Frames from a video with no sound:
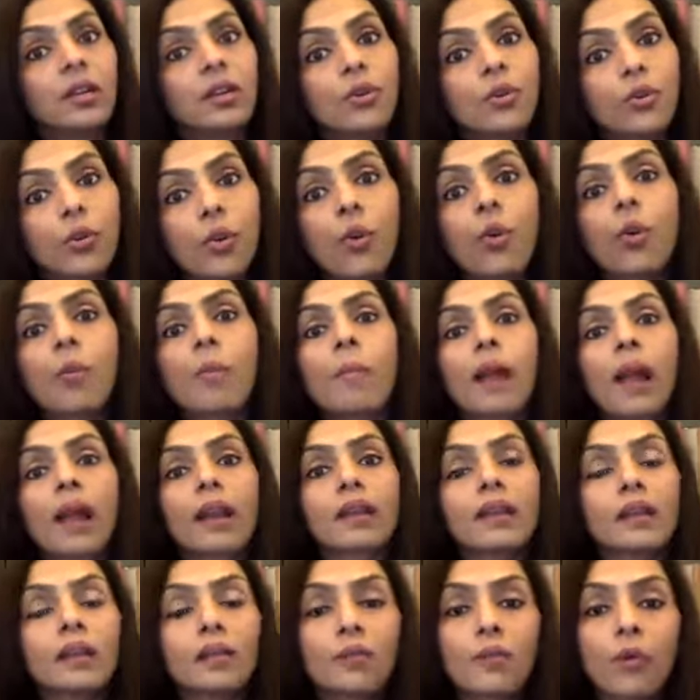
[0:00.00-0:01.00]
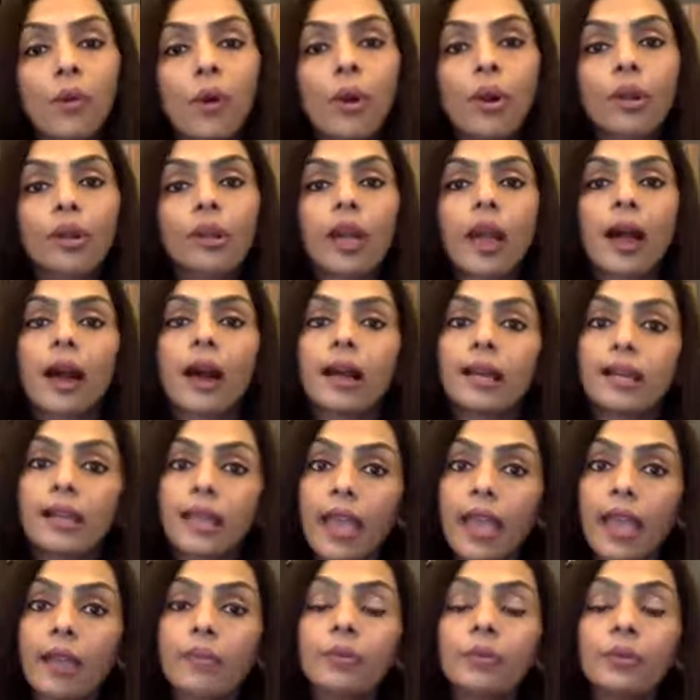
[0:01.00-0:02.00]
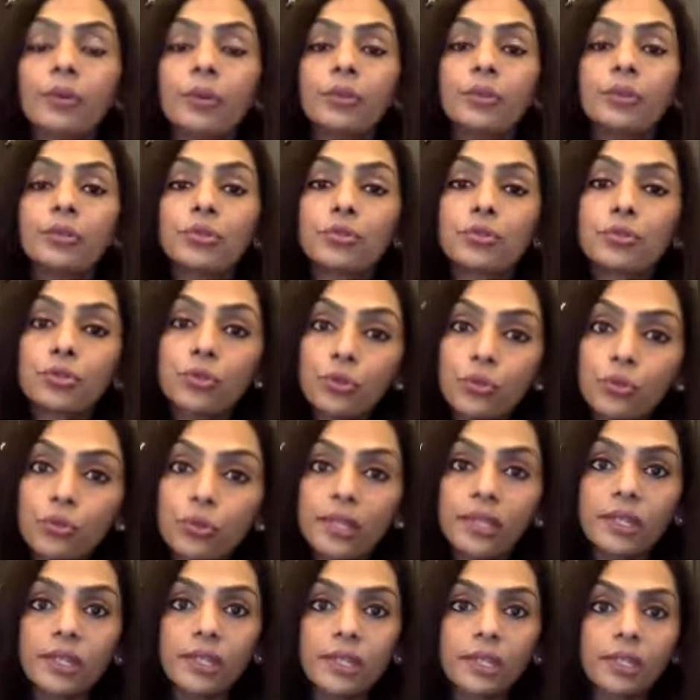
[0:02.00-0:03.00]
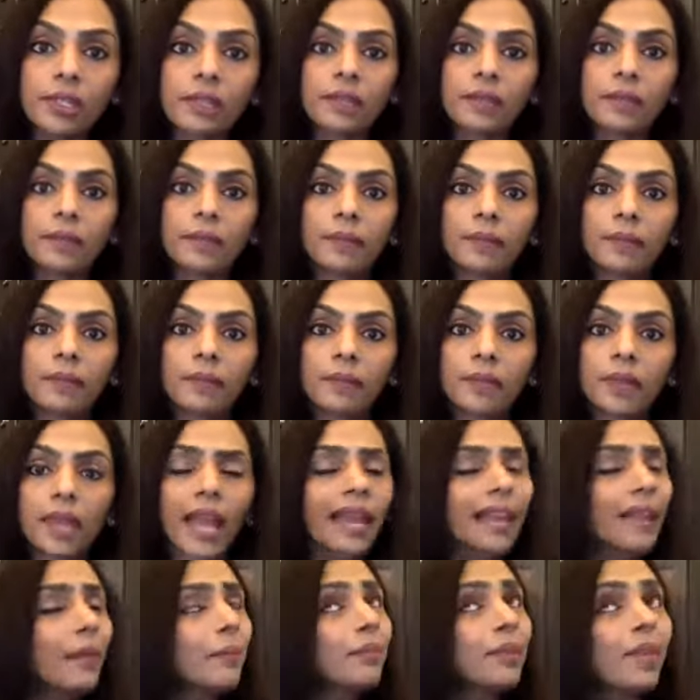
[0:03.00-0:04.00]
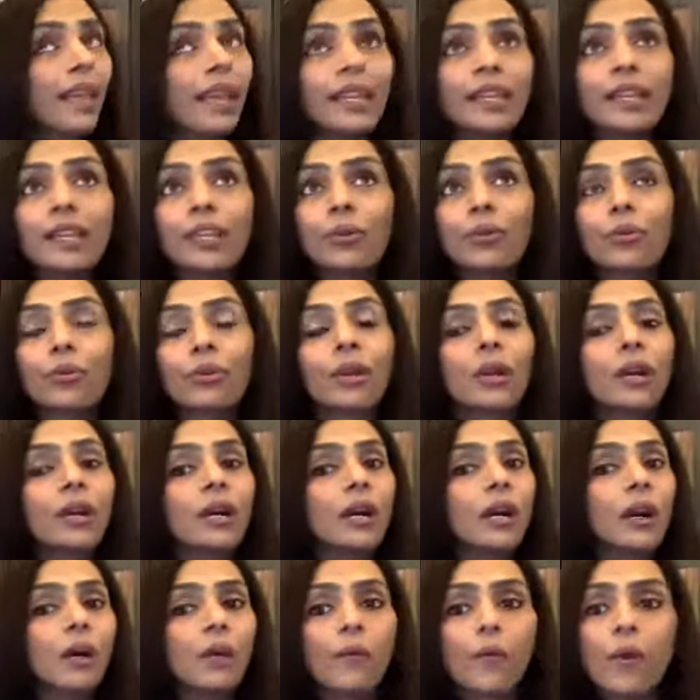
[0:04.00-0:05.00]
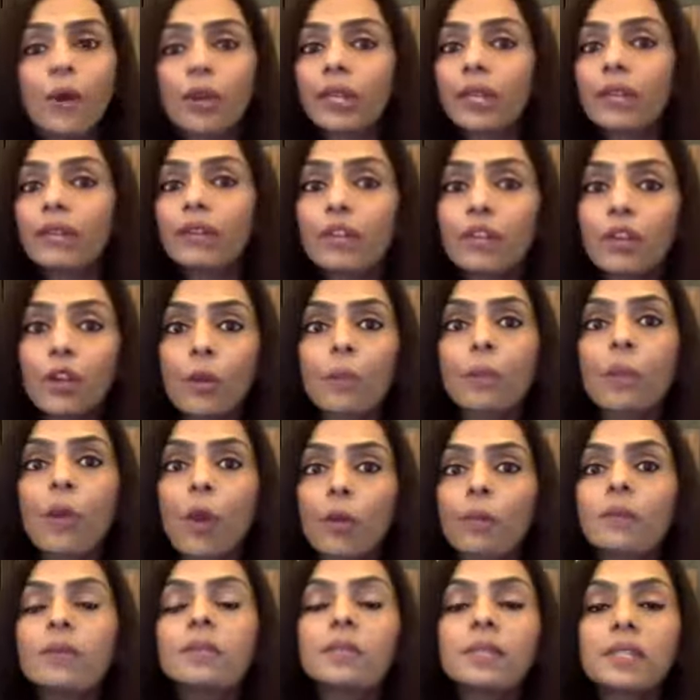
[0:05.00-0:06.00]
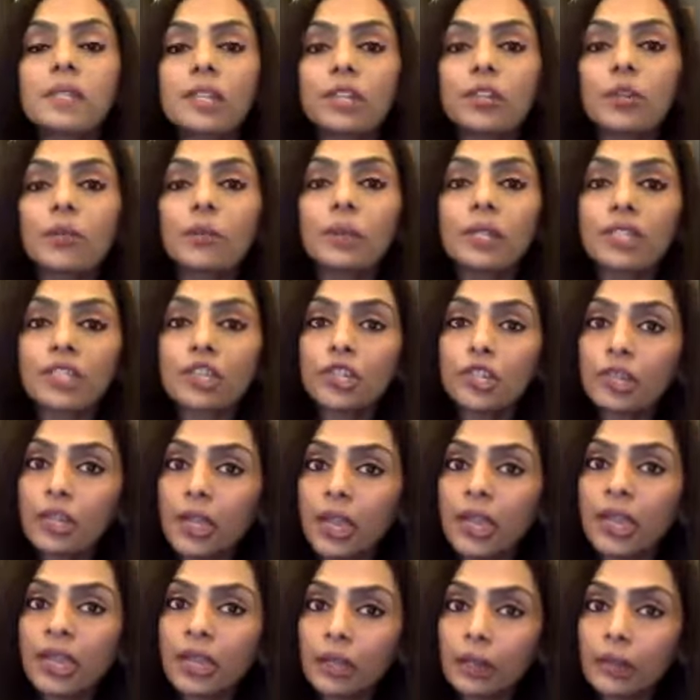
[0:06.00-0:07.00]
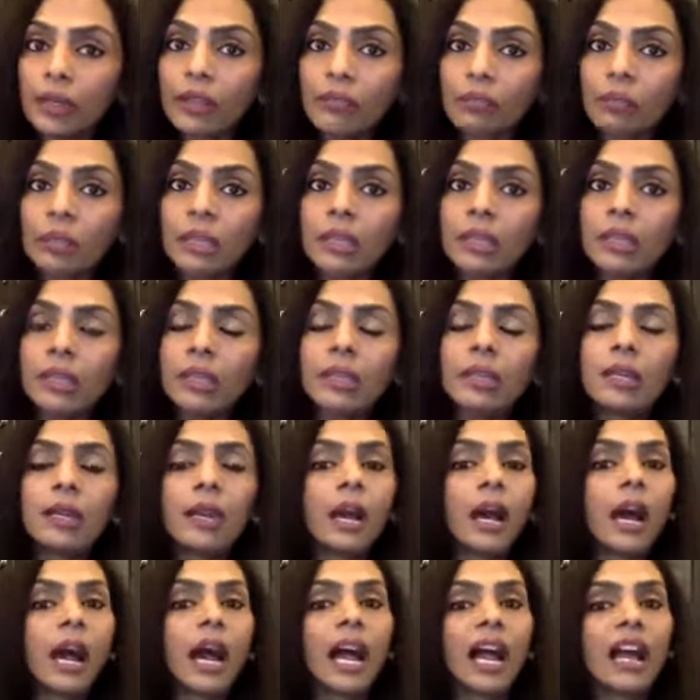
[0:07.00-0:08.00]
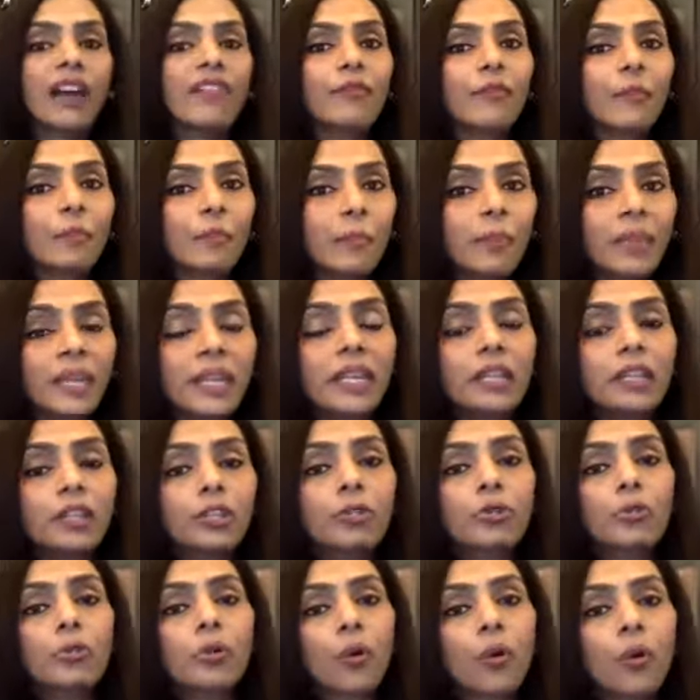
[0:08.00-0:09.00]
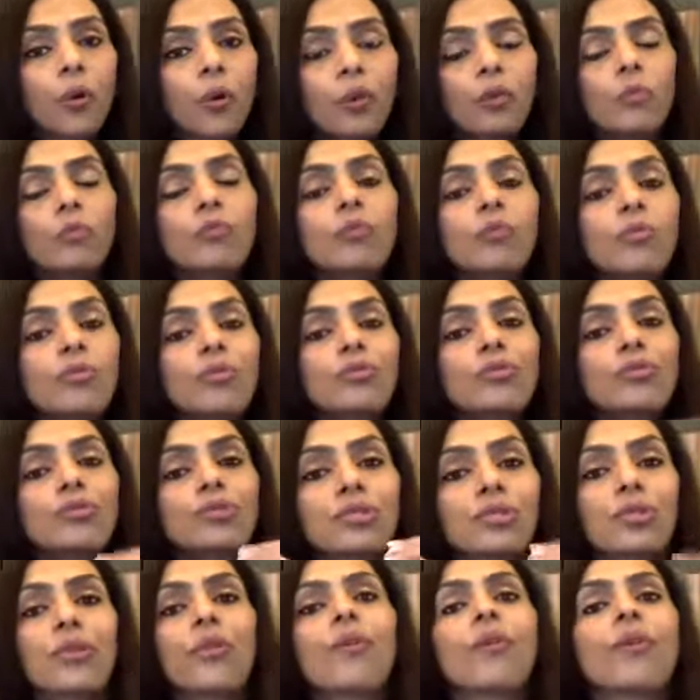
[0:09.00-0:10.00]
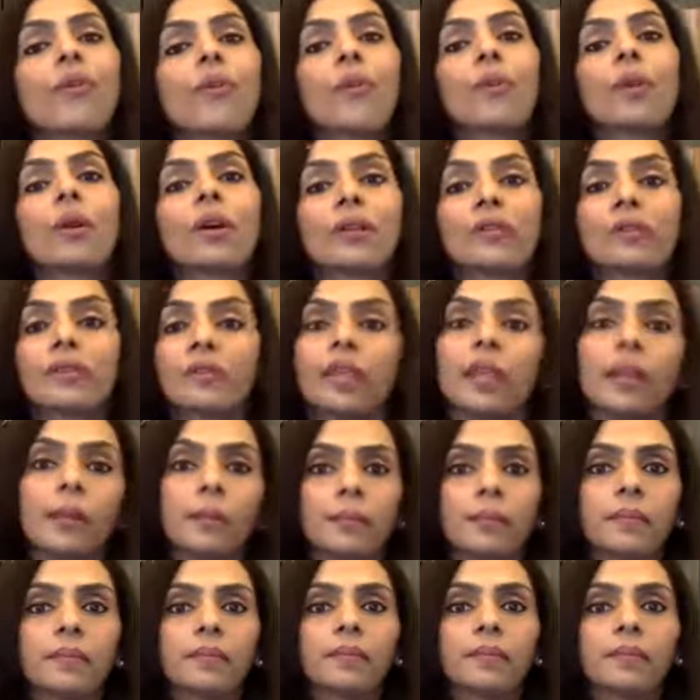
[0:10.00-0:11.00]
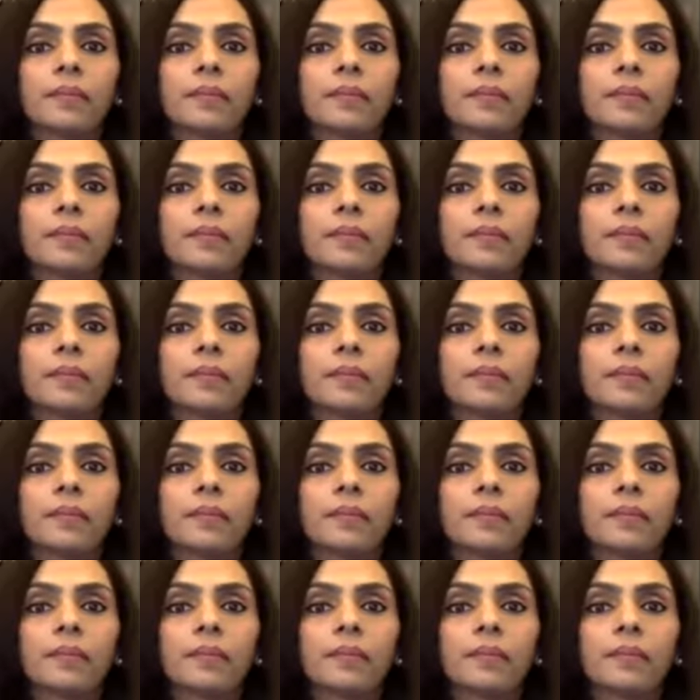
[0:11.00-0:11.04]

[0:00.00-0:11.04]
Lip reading: I am going to do it. And I'm telling you, whatever your problems that you've been sharing with me, I have been through almost all of them.